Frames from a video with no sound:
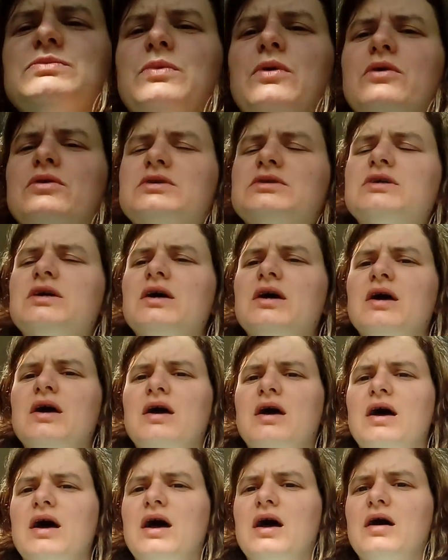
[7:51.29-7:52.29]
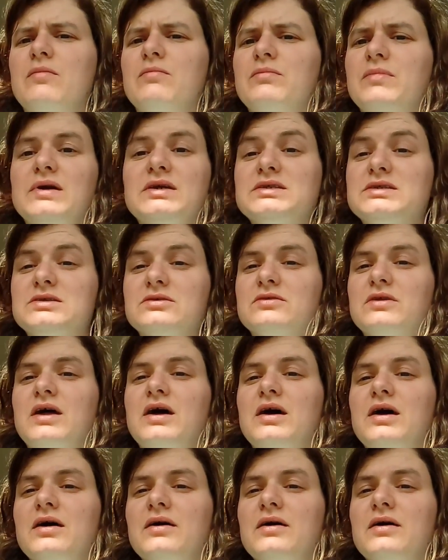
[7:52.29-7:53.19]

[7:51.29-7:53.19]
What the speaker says: box is still there.